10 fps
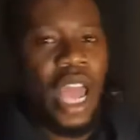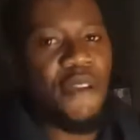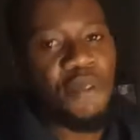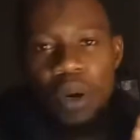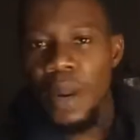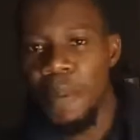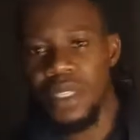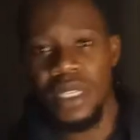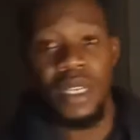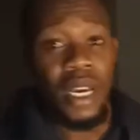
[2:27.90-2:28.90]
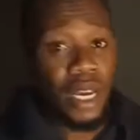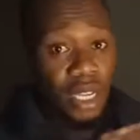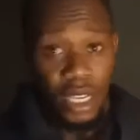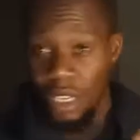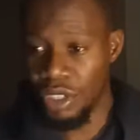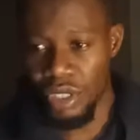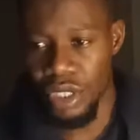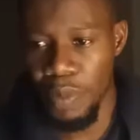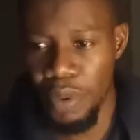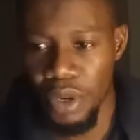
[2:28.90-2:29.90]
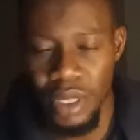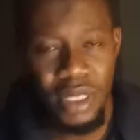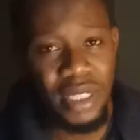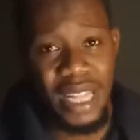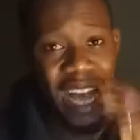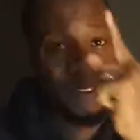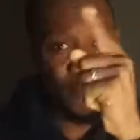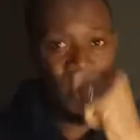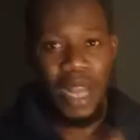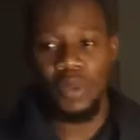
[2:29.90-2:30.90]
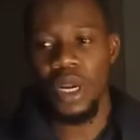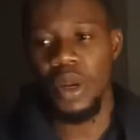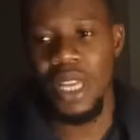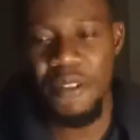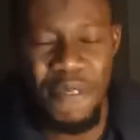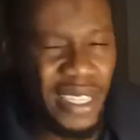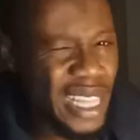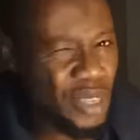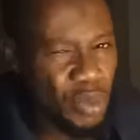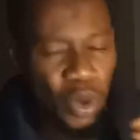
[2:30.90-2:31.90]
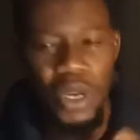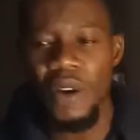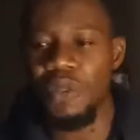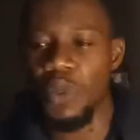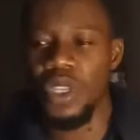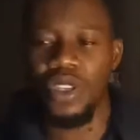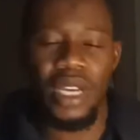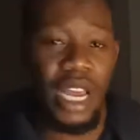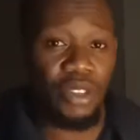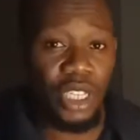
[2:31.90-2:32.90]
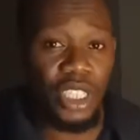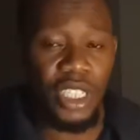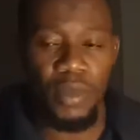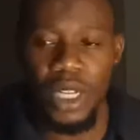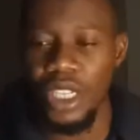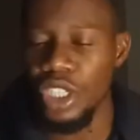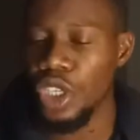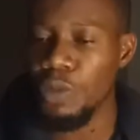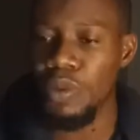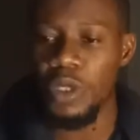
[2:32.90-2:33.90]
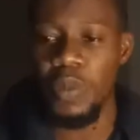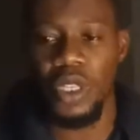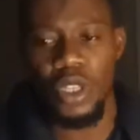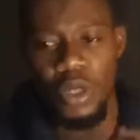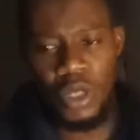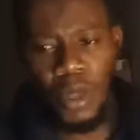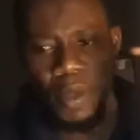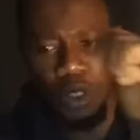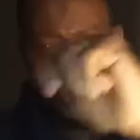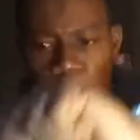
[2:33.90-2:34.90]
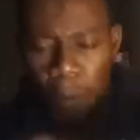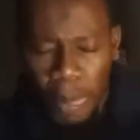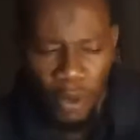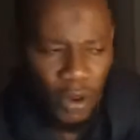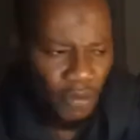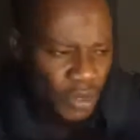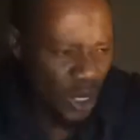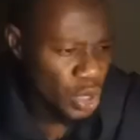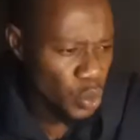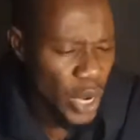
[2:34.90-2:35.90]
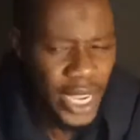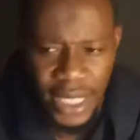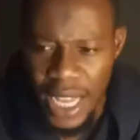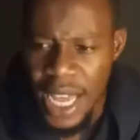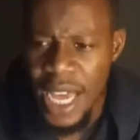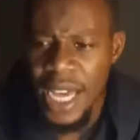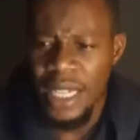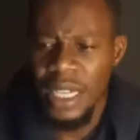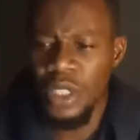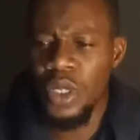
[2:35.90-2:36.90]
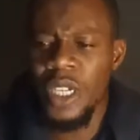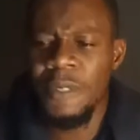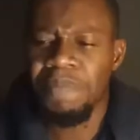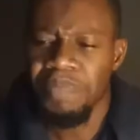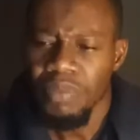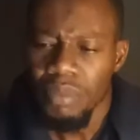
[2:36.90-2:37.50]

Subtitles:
every other person is using your product. That's the bandwagon effect. That's one of the ways you can actually stimulate your prospect. Number two, one of those ways that you can